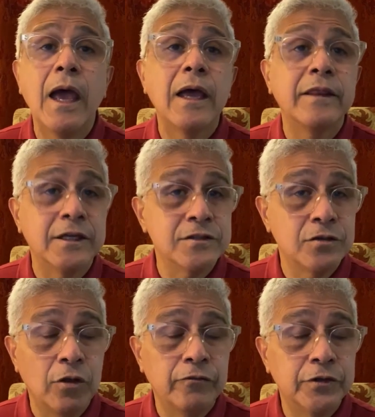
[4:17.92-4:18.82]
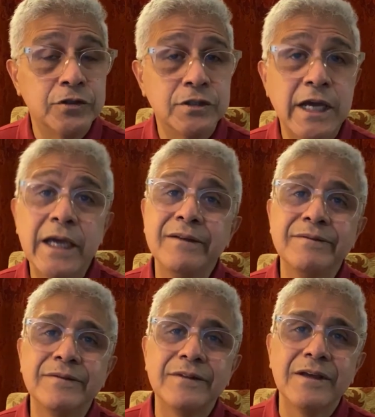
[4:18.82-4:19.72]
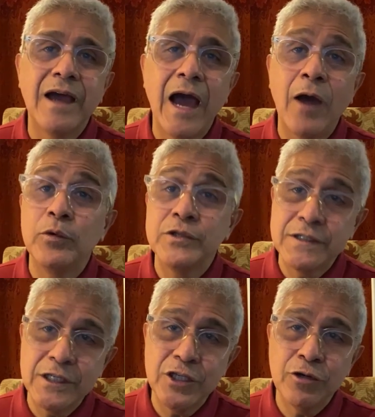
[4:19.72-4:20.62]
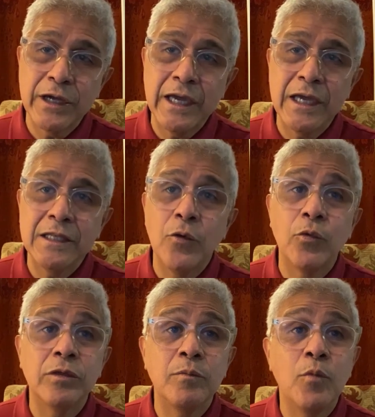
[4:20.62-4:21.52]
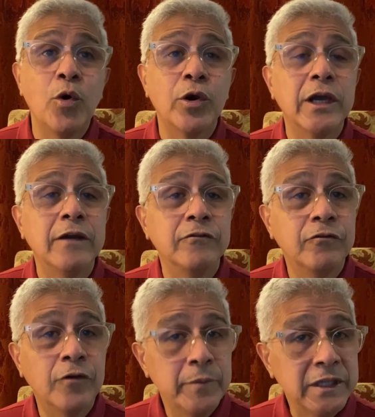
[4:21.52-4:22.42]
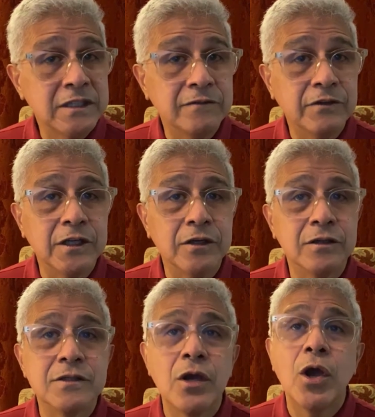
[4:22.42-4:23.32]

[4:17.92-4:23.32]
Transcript: That's all for today. I will see you again with more informative videos